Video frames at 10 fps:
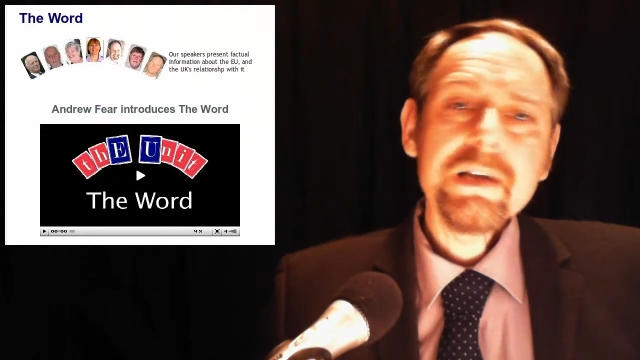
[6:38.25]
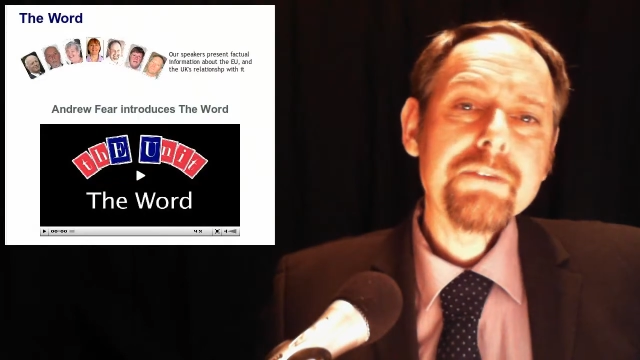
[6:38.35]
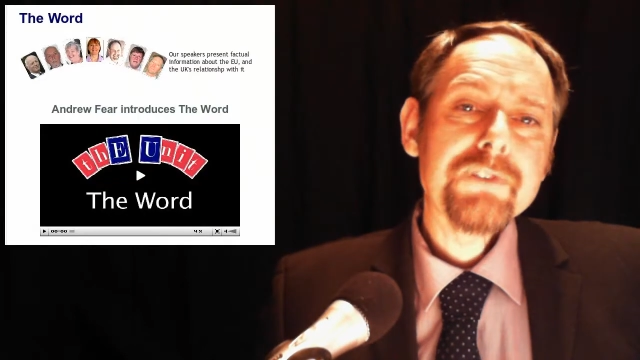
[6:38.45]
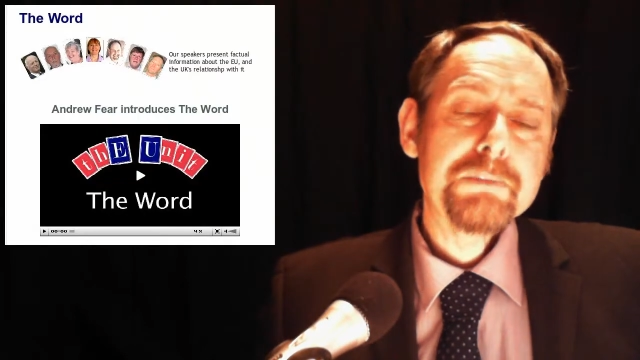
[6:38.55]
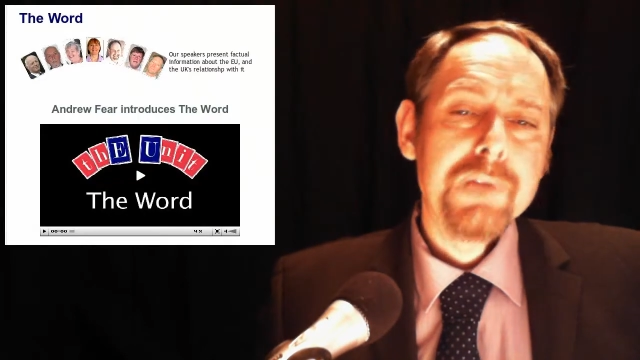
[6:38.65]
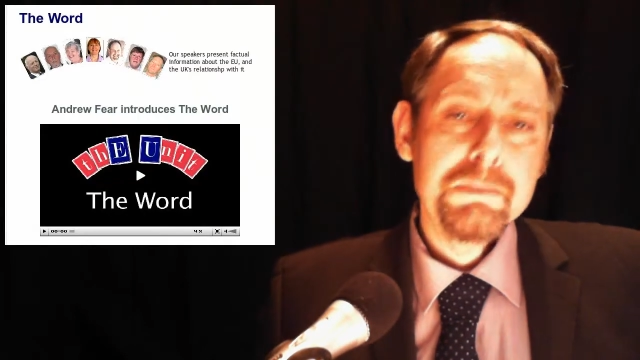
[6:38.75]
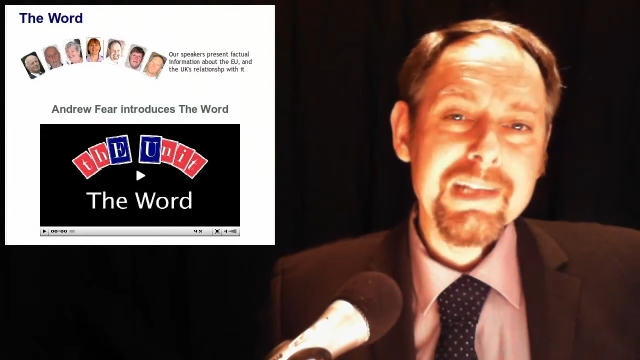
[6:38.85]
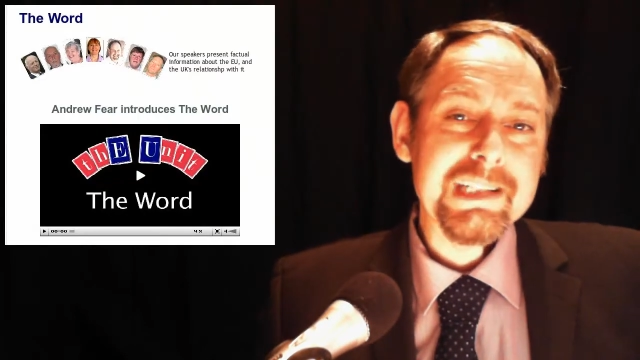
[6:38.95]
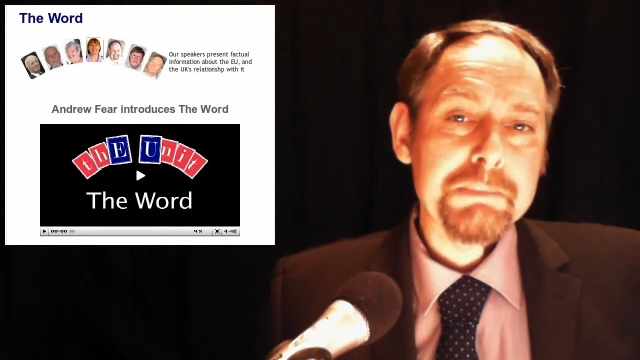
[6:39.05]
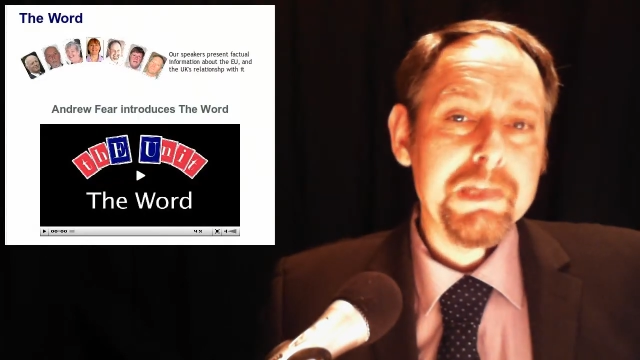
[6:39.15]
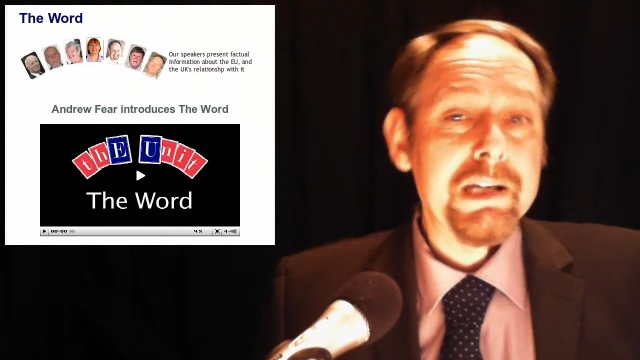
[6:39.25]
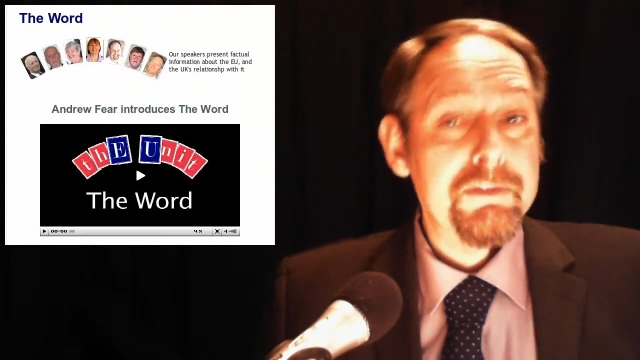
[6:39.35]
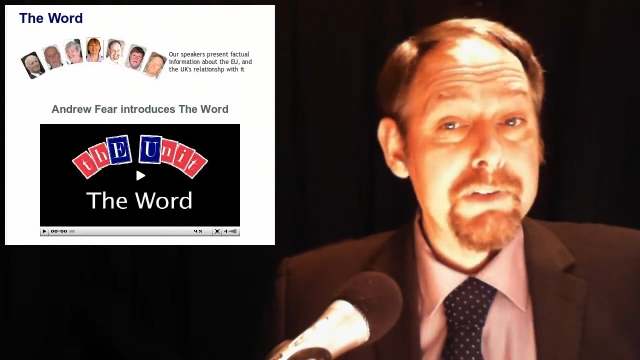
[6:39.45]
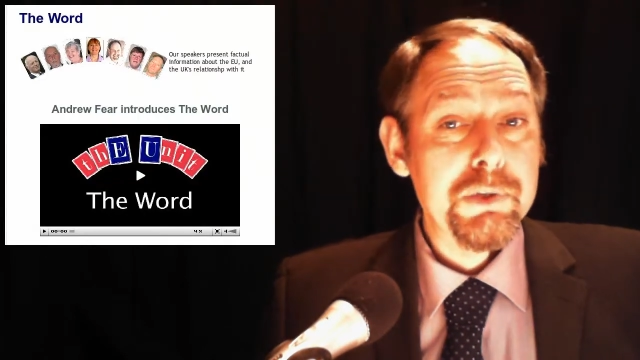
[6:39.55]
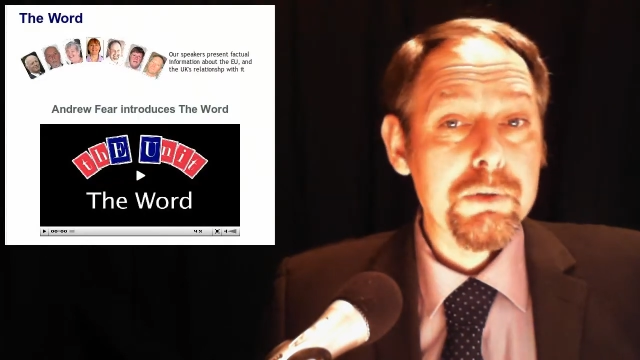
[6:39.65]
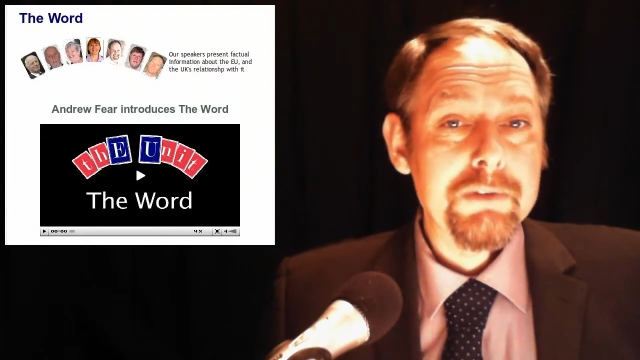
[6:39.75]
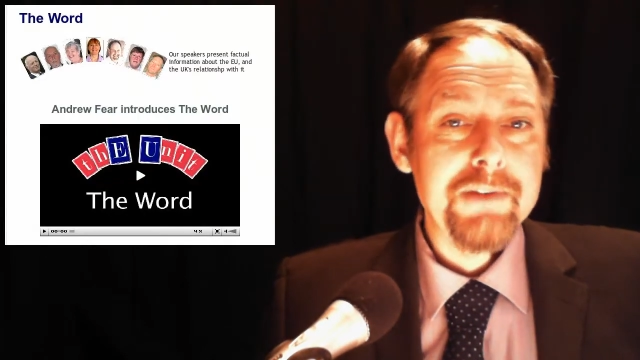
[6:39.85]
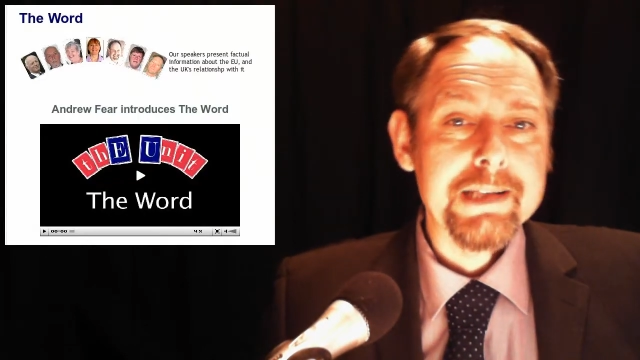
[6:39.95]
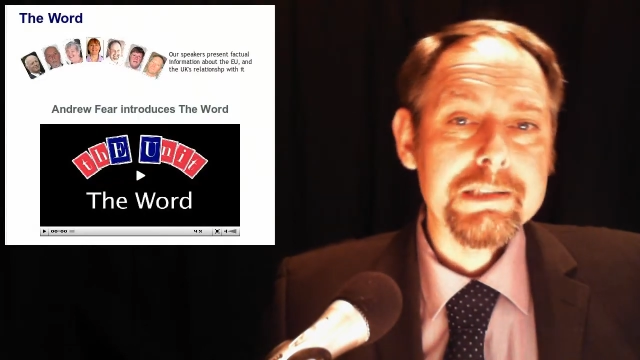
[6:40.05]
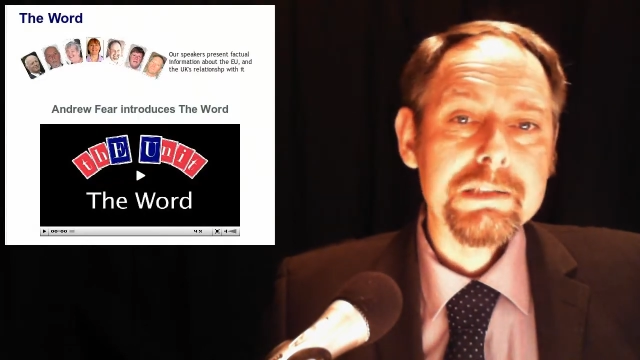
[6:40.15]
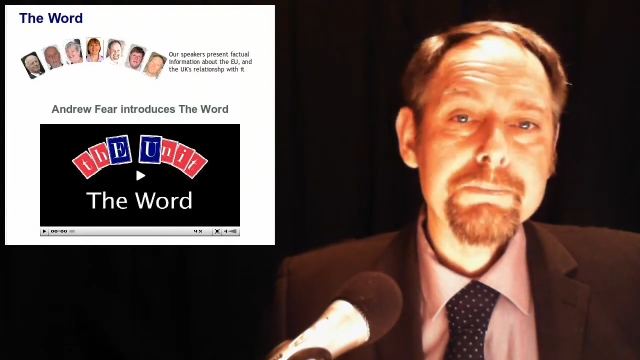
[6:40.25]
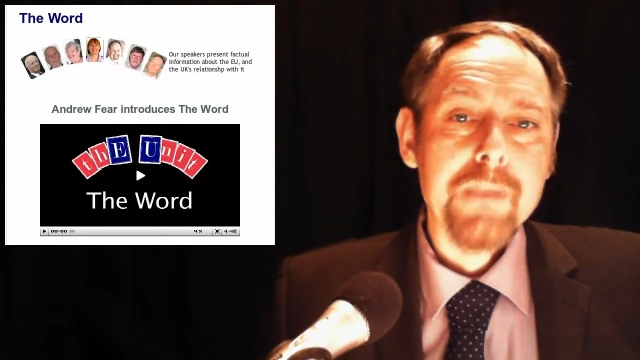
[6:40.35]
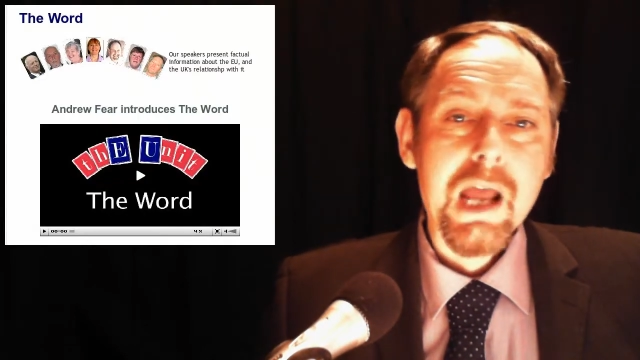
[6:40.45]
looking for a public speaker for your event?